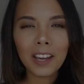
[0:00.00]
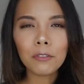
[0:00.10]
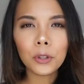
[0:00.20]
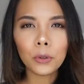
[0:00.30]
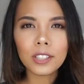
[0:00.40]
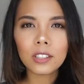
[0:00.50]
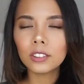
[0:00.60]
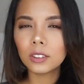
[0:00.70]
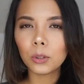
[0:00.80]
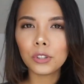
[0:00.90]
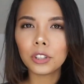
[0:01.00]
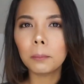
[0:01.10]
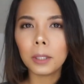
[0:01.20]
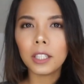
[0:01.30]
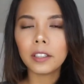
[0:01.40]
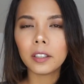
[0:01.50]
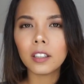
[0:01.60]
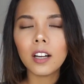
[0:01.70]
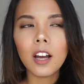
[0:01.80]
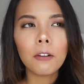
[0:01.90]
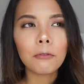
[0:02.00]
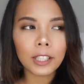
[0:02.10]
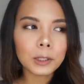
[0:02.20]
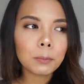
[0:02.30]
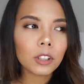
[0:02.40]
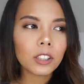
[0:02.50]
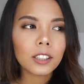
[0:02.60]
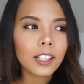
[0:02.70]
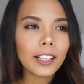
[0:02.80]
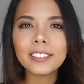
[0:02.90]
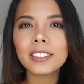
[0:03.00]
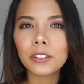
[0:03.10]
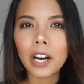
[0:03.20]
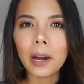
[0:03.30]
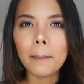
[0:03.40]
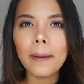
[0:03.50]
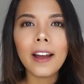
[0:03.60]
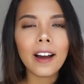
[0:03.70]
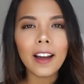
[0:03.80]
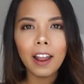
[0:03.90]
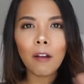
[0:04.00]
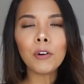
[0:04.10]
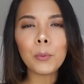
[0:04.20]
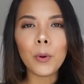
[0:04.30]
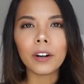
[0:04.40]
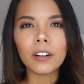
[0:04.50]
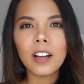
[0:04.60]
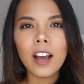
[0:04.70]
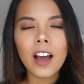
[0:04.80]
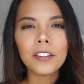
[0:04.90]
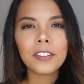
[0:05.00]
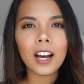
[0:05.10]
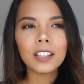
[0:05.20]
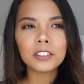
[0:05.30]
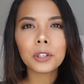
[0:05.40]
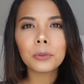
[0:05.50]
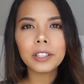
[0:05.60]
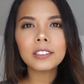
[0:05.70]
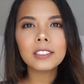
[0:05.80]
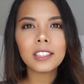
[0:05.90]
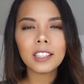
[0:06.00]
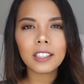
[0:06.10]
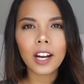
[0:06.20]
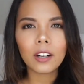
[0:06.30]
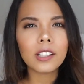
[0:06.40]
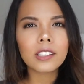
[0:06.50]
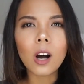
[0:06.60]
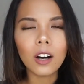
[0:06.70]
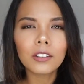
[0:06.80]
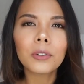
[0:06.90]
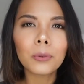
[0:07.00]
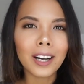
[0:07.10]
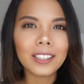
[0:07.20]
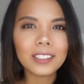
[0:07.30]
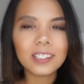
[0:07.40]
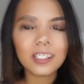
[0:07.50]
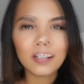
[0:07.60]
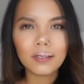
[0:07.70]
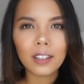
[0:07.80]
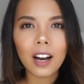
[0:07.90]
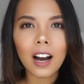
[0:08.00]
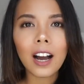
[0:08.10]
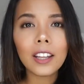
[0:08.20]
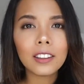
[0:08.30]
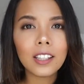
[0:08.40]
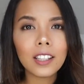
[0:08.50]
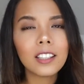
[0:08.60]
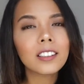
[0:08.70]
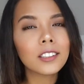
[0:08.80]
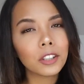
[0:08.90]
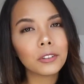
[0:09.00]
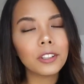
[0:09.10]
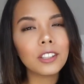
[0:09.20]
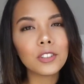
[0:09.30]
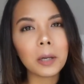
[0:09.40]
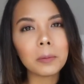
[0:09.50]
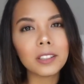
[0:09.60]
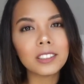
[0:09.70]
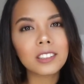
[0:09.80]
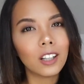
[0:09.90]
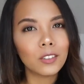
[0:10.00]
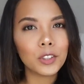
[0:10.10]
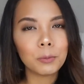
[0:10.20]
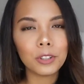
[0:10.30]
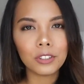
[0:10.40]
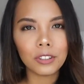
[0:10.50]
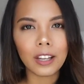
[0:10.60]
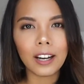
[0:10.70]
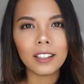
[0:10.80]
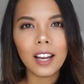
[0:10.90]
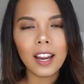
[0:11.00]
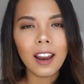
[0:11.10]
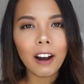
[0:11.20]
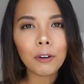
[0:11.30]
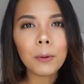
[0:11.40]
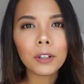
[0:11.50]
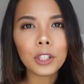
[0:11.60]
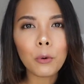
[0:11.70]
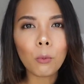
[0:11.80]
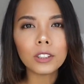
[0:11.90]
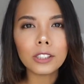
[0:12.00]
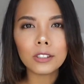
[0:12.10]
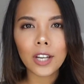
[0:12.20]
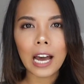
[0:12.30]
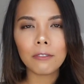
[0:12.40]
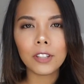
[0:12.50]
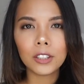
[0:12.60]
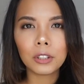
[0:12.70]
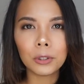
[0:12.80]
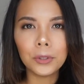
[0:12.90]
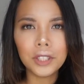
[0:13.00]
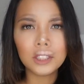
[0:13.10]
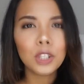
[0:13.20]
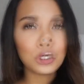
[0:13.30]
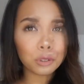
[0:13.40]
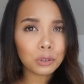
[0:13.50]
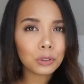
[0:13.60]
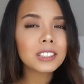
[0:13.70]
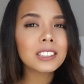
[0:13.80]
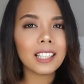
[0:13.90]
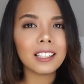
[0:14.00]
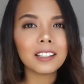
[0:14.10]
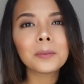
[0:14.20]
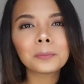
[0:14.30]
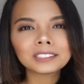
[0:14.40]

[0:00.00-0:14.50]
have noticed on social media, Facebook, Instagram, everywhere that Korean skincare is on the rise. I think that Korean dramas contribute to that. Everybody wants to have that Korean chukchuk skin.